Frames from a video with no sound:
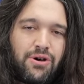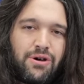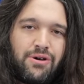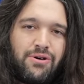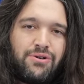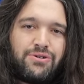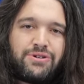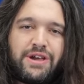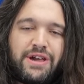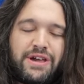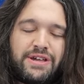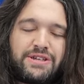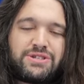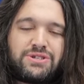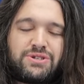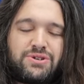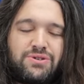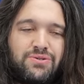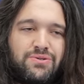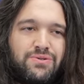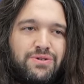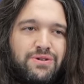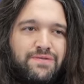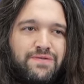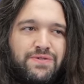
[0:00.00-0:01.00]
okay,
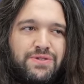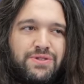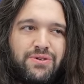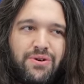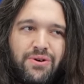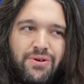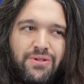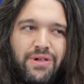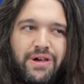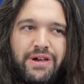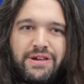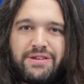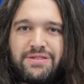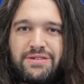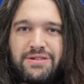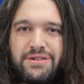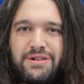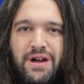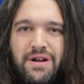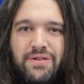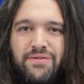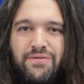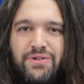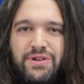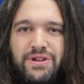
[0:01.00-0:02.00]
so if you don't like the
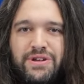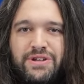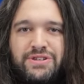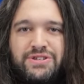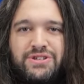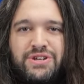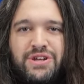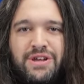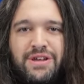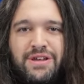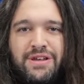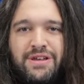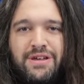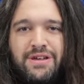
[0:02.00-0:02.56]
coverage,